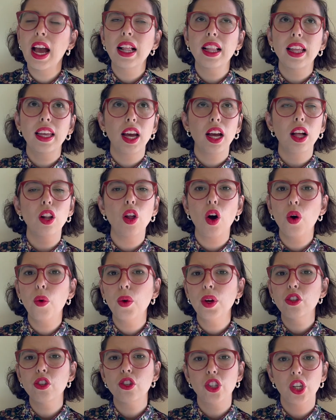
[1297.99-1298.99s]
Like I'll
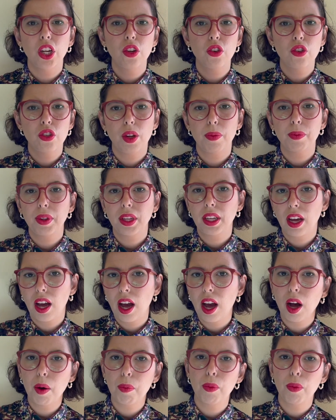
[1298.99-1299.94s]
always change something up